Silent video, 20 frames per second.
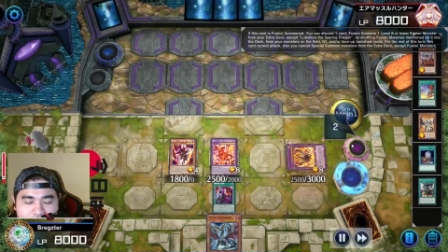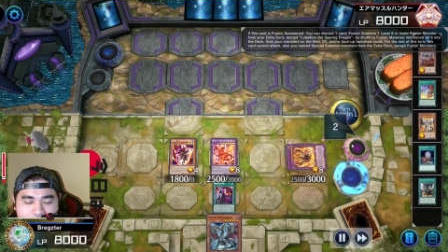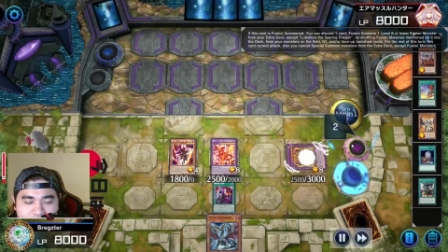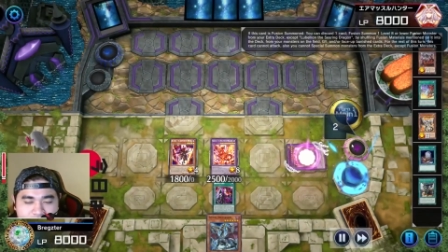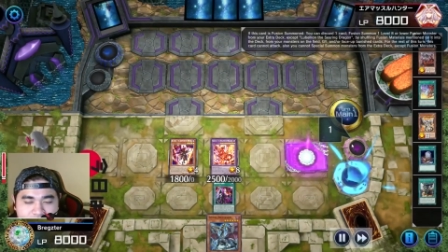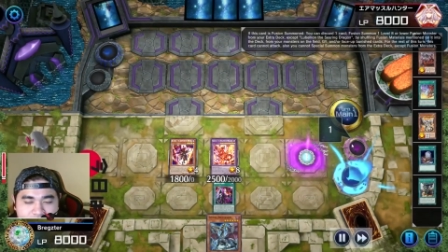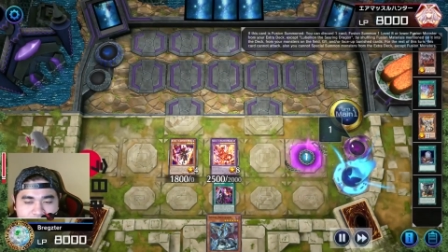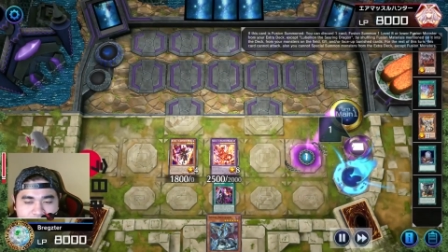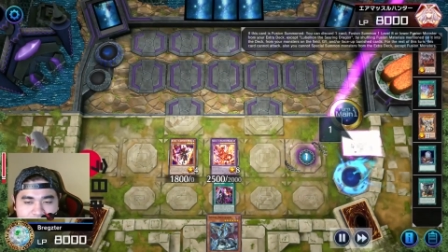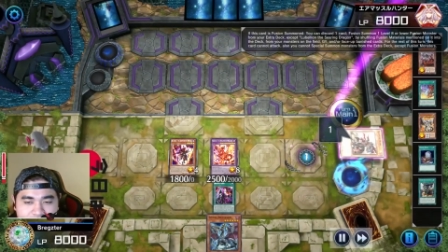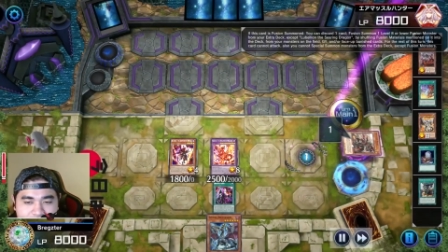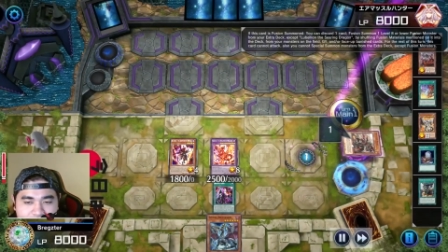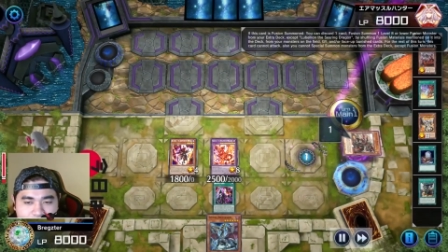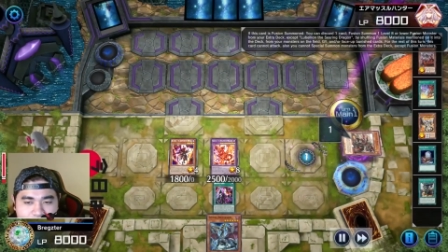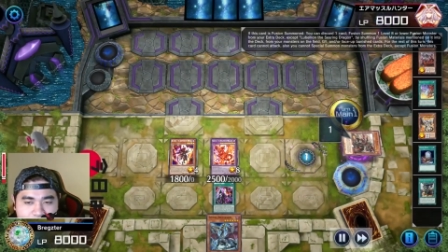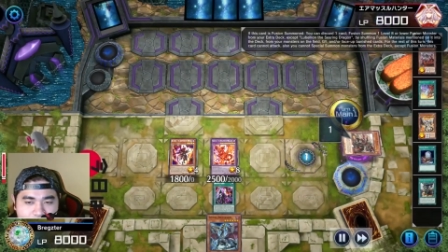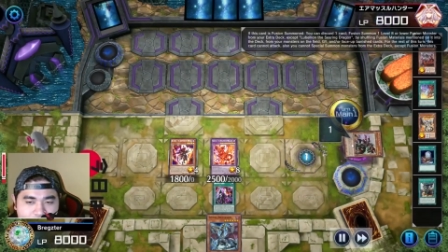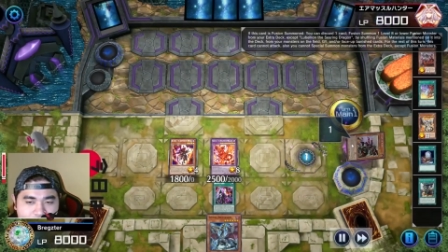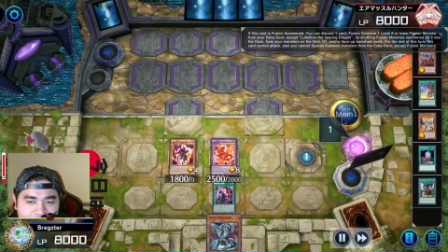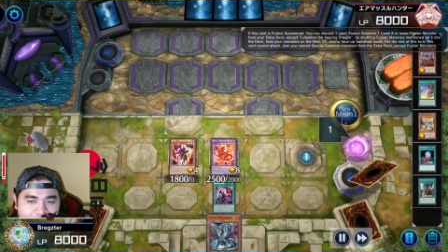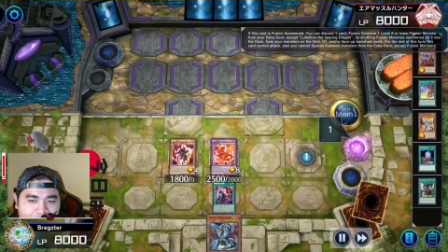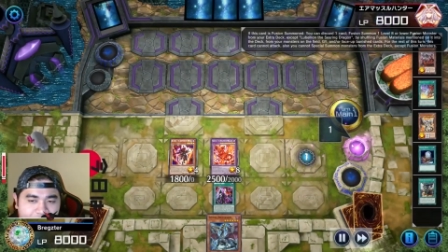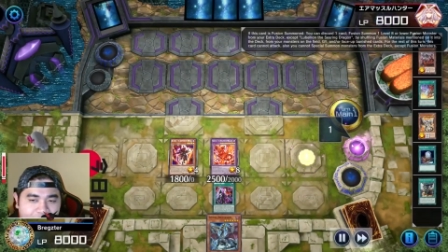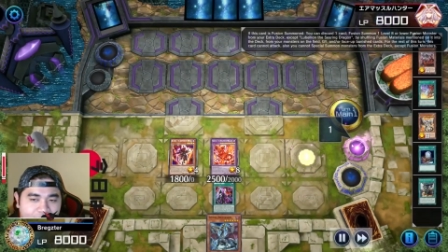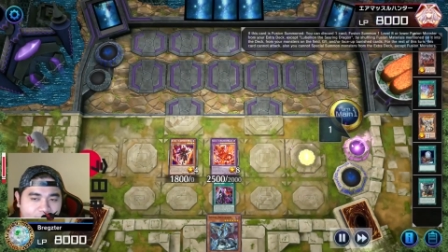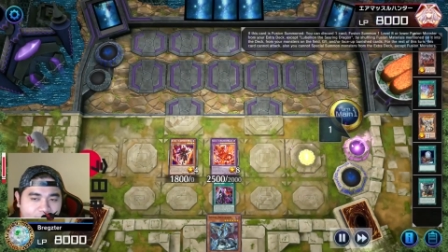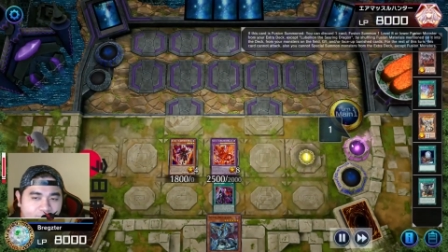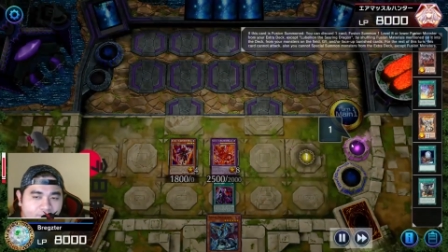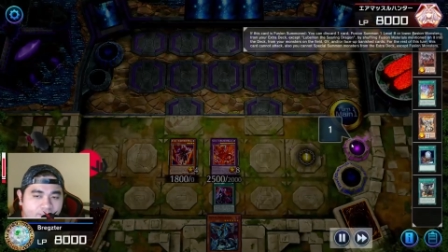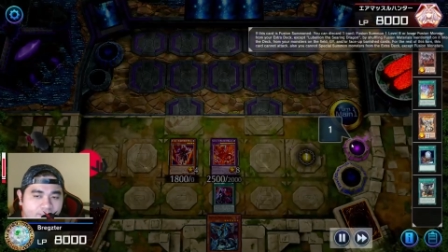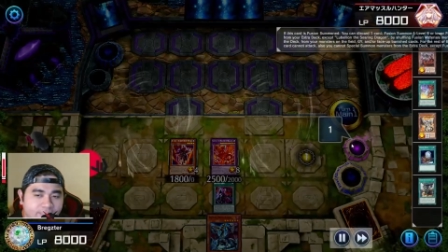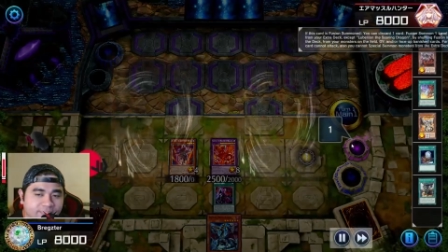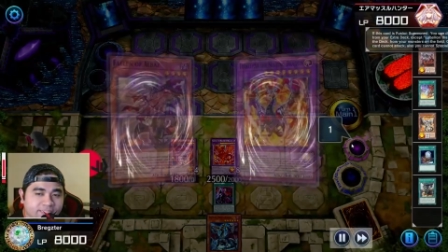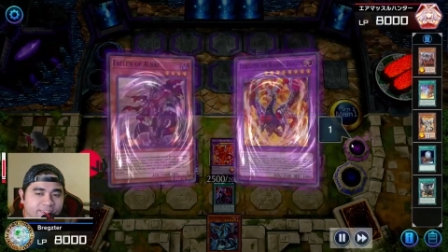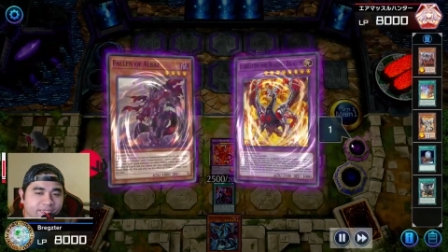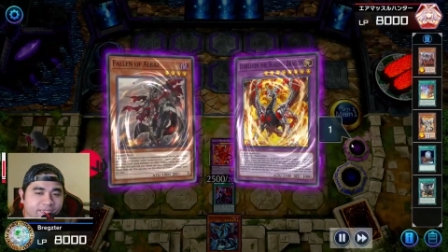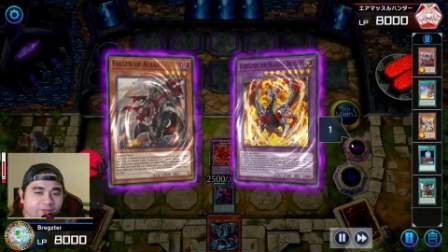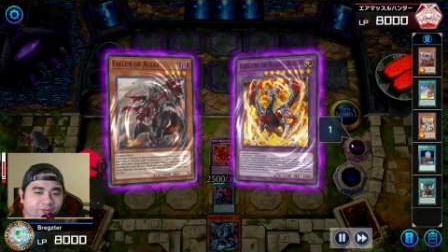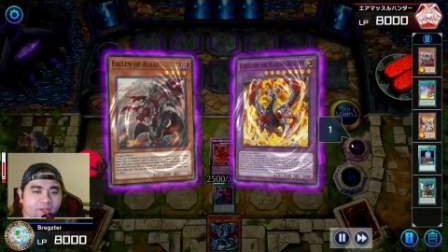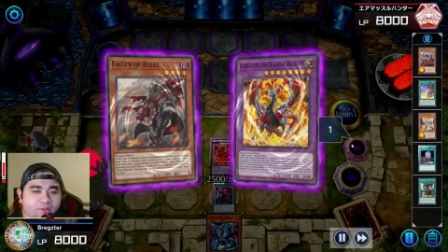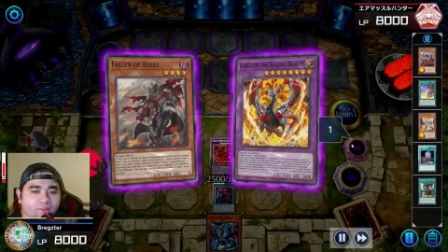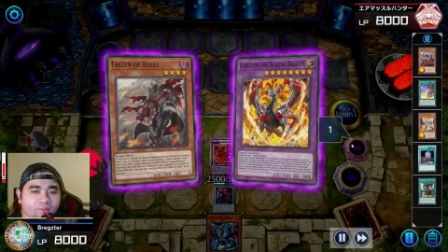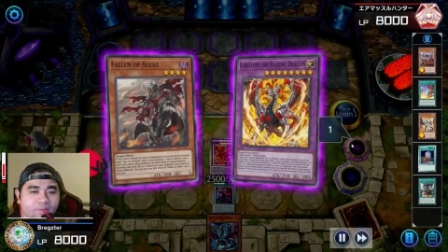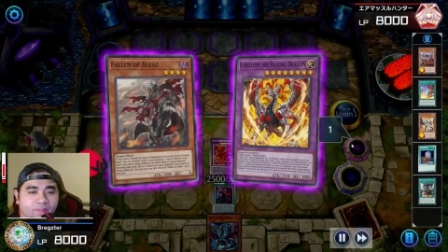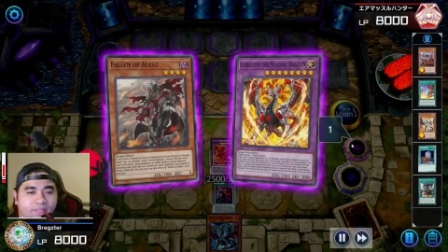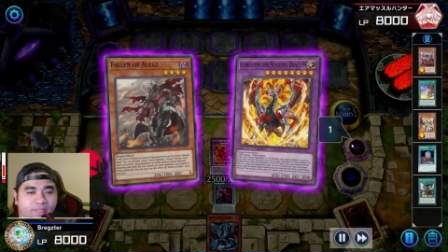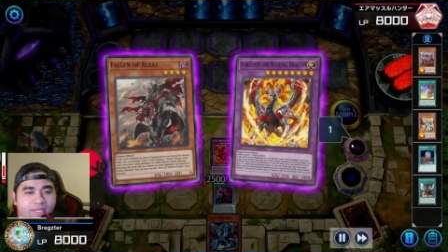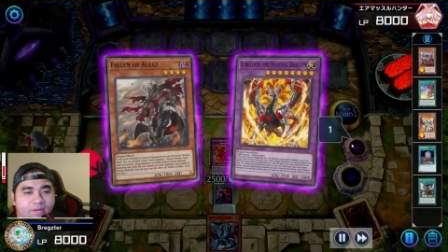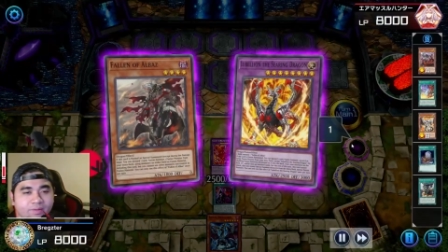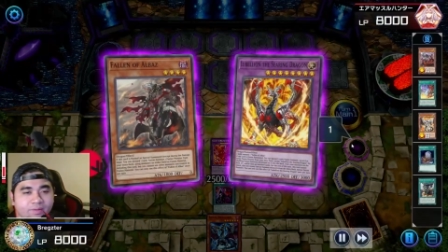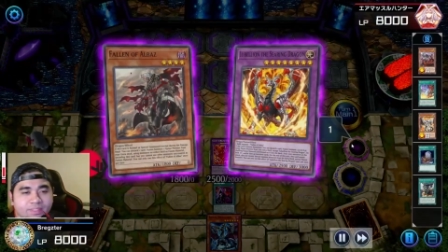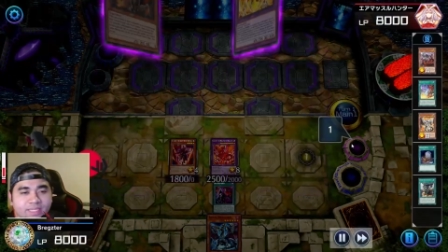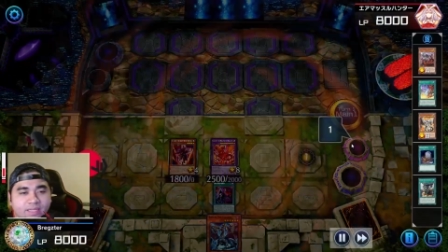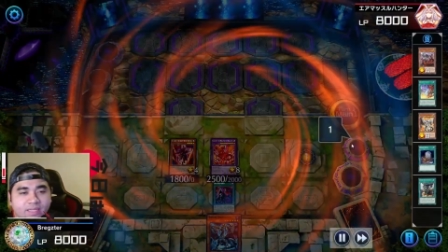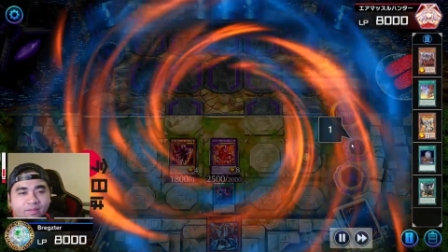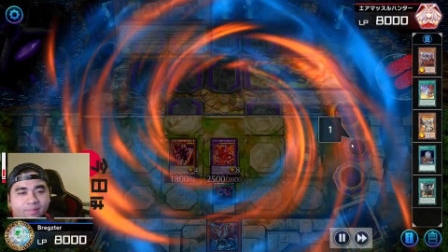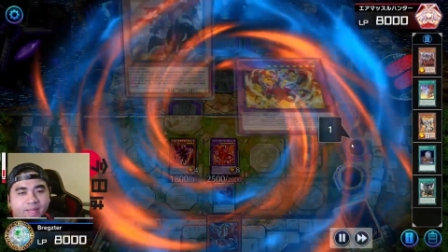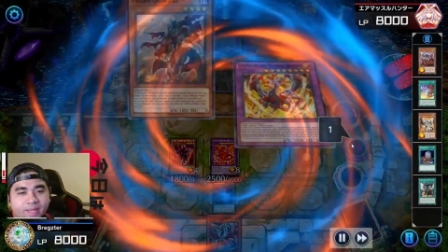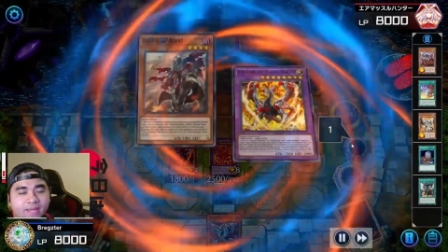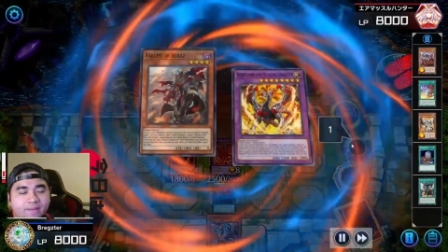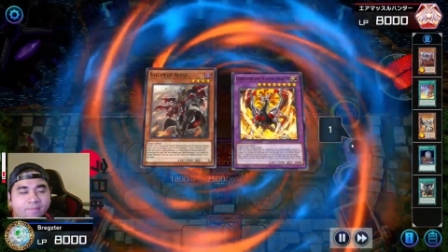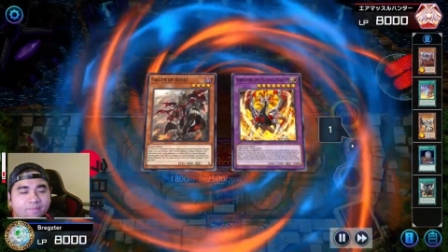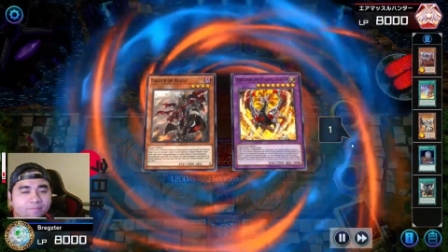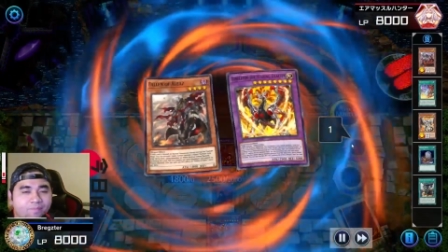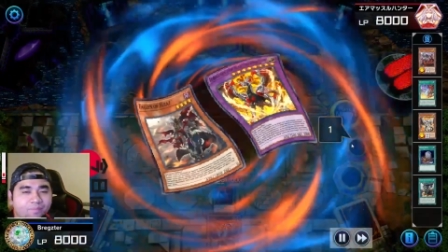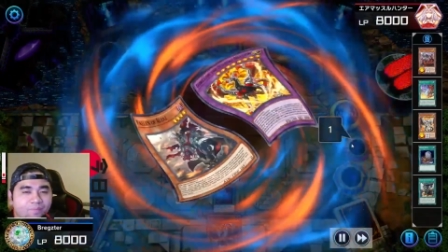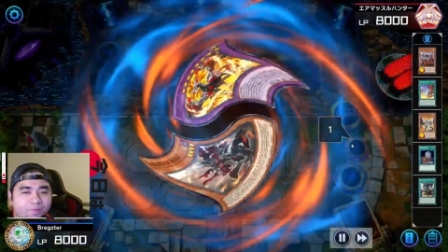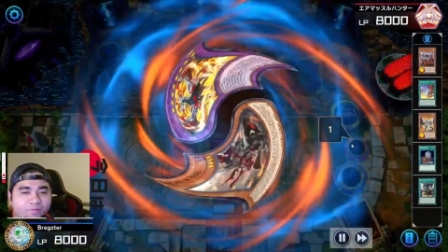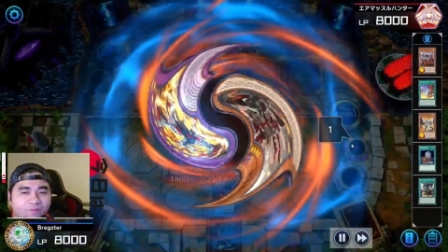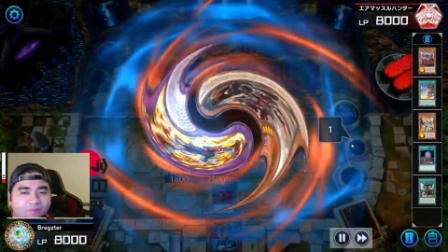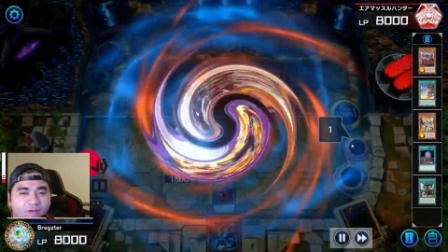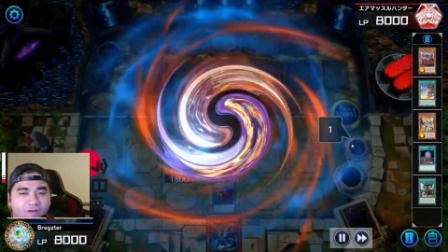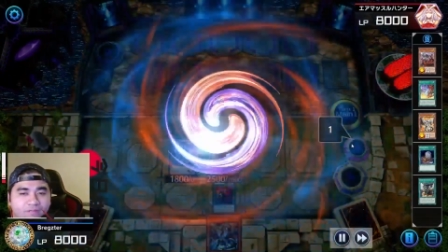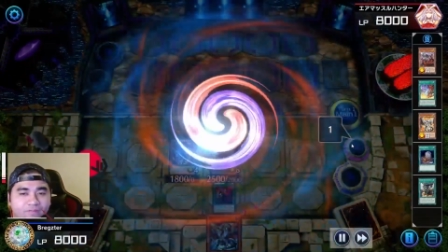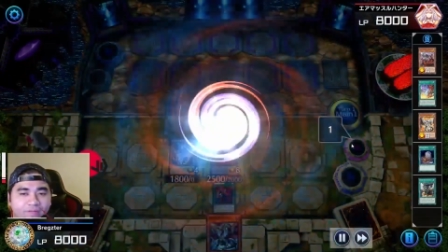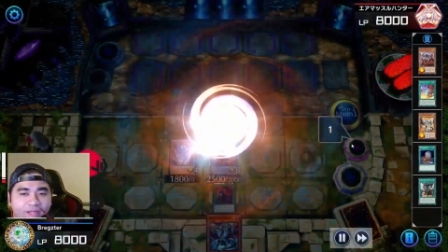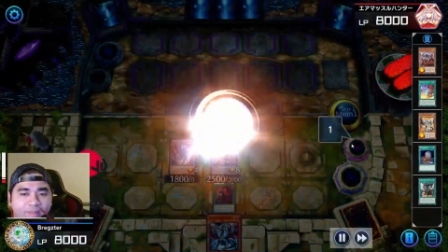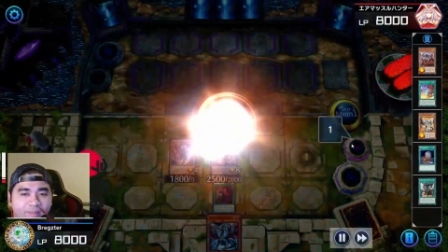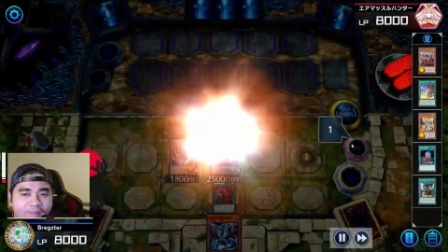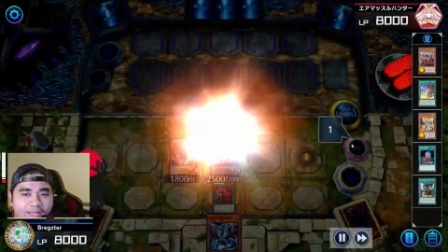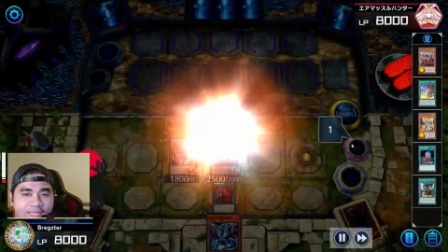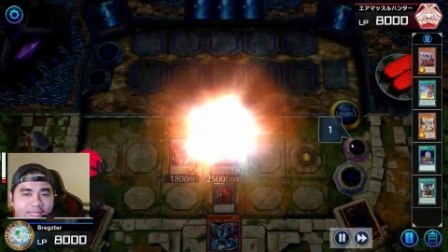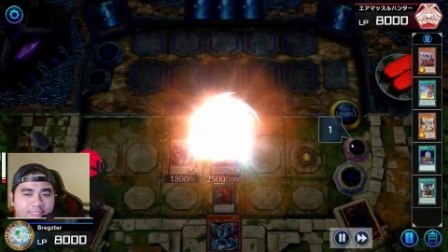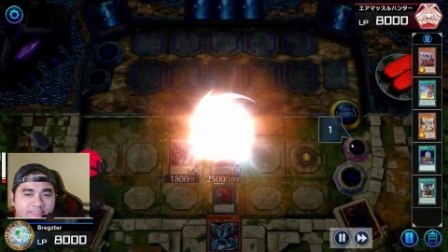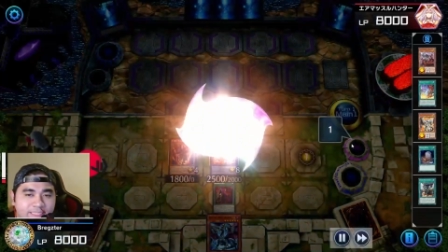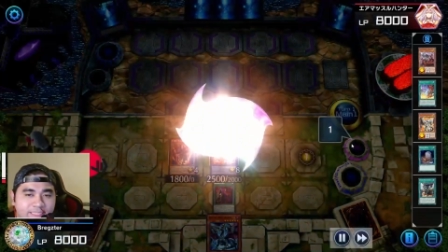So there we go. Searing will then recycle back, Fallen Valbaz and